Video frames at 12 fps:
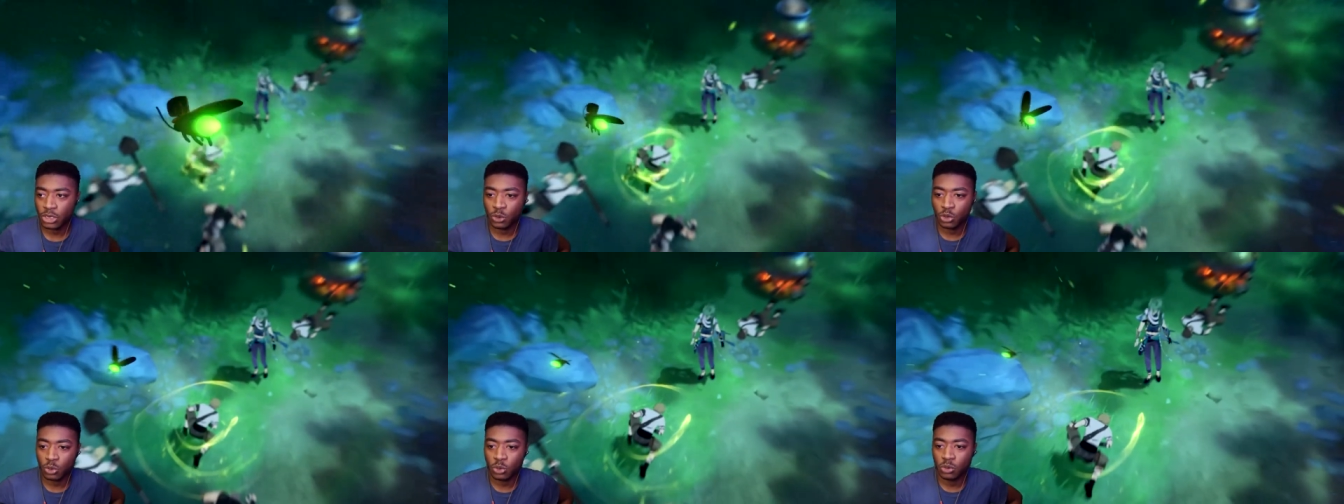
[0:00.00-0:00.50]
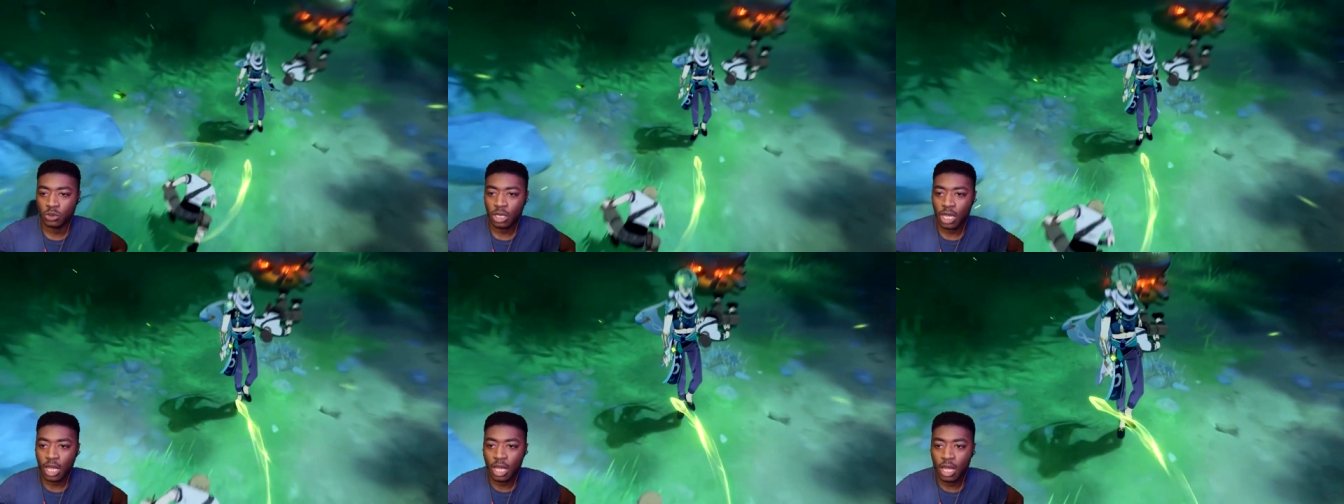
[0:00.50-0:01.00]
usual.
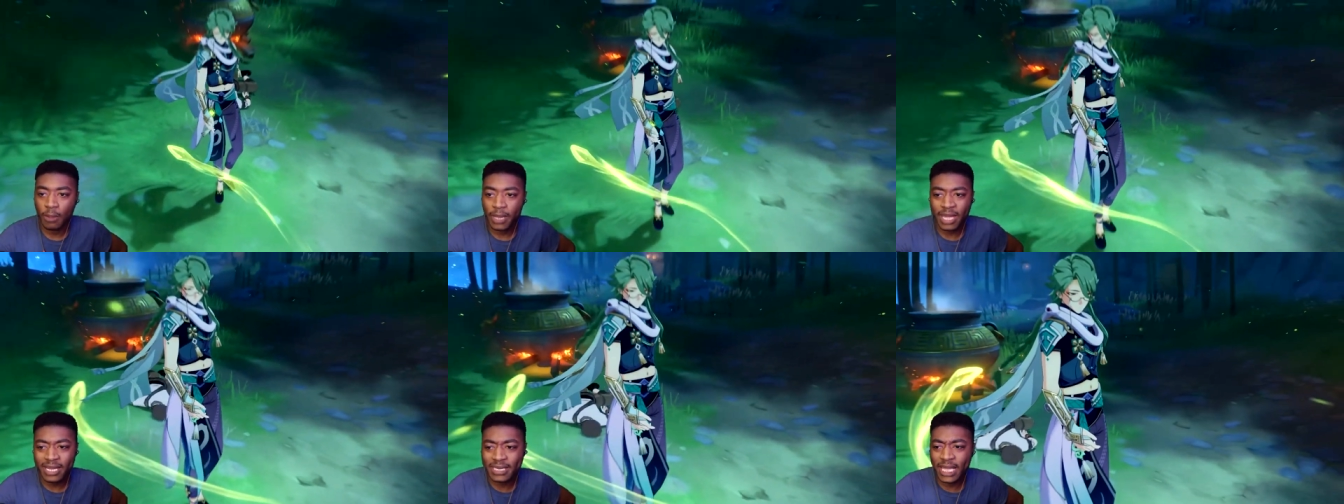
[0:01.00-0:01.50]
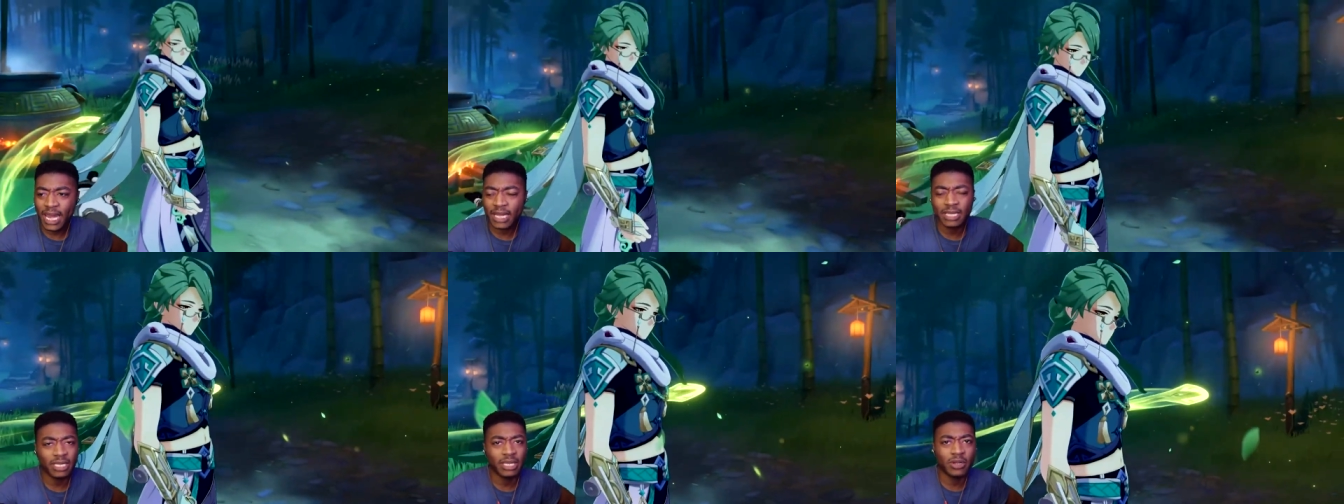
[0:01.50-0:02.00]
Kind of sad I
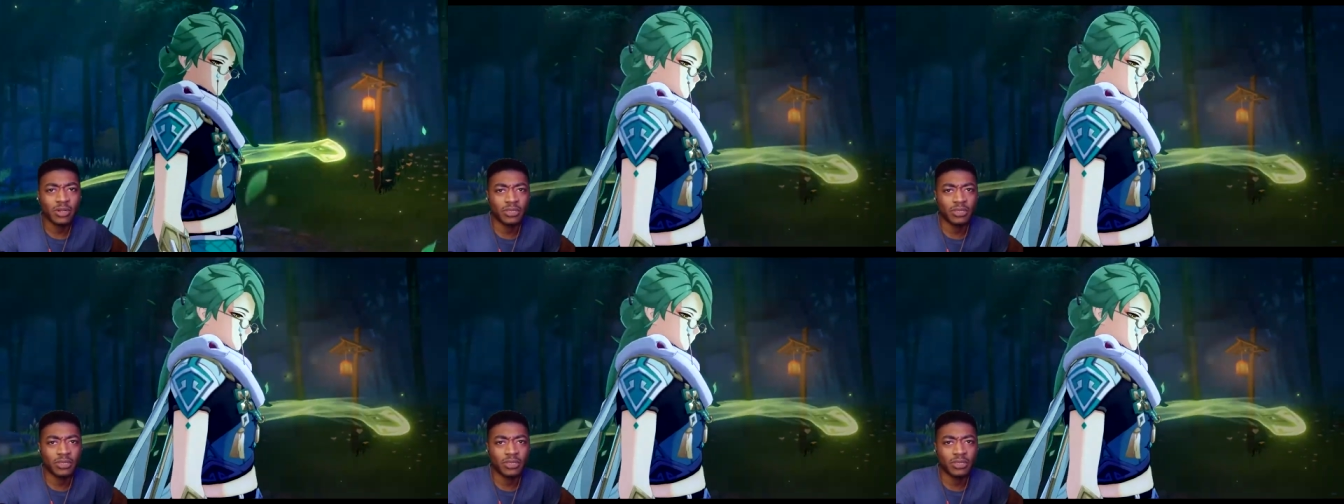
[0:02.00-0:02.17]
didn't hear